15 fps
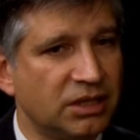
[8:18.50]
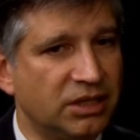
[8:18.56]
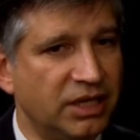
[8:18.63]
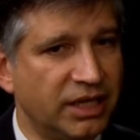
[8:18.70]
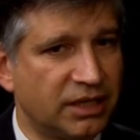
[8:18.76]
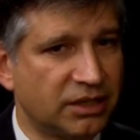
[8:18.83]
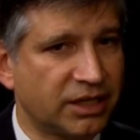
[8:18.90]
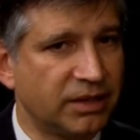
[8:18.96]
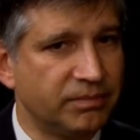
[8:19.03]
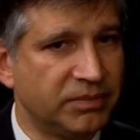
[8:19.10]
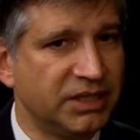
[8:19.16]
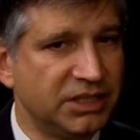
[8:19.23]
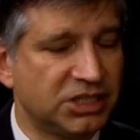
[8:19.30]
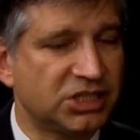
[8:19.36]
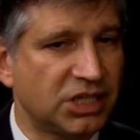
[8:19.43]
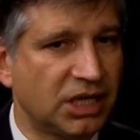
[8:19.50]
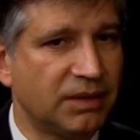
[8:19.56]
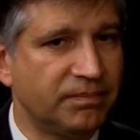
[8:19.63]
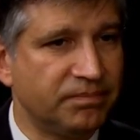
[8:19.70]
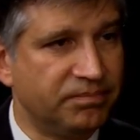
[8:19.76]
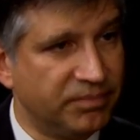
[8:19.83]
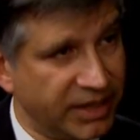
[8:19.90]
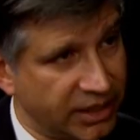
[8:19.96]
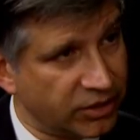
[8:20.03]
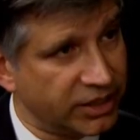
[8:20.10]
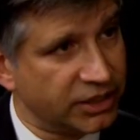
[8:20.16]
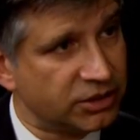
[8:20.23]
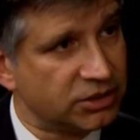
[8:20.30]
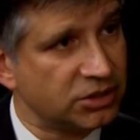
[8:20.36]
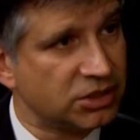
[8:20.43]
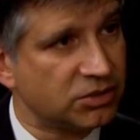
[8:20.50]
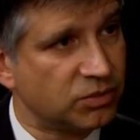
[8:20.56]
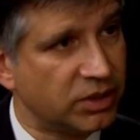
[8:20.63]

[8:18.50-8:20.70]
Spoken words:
there can be some barriers